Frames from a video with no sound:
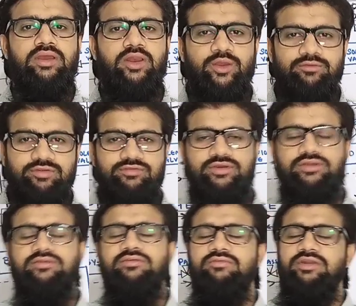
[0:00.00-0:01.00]
Hello
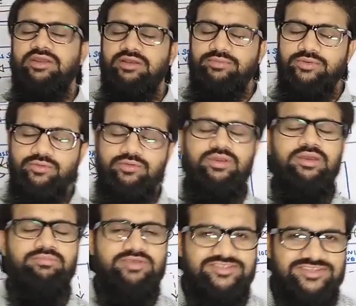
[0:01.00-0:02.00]
everyone, welcome to
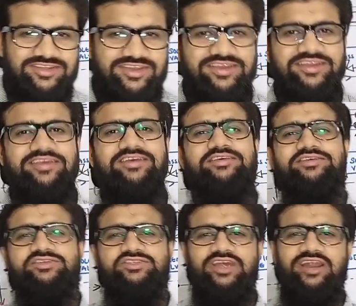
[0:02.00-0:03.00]

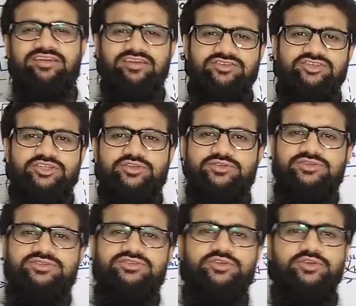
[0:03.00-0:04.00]
MSc Standard
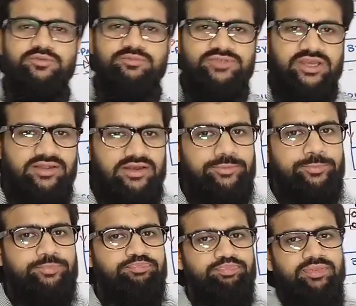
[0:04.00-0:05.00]
Institutions YouTube
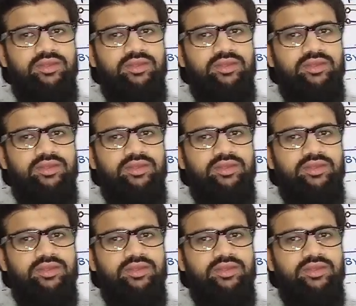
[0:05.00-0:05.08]
channel.